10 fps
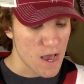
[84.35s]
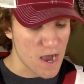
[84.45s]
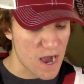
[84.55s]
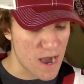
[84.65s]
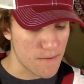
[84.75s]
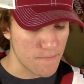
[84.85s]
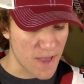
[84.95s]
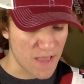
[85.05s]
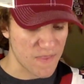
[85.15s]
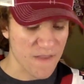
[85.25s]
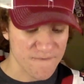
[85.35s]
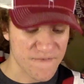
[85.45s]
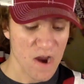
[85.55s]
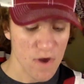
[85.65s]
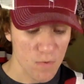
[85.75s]
And they
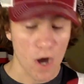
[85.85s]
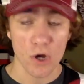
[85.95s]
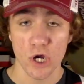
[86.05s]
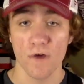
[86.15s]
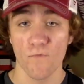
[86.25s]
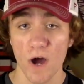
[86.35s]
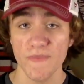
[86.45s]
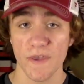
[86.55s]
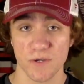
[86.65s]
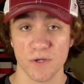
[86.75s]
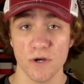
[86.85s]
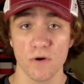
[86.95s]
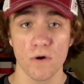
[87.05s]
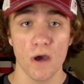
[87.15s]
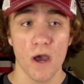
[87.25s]
very well could have won this too.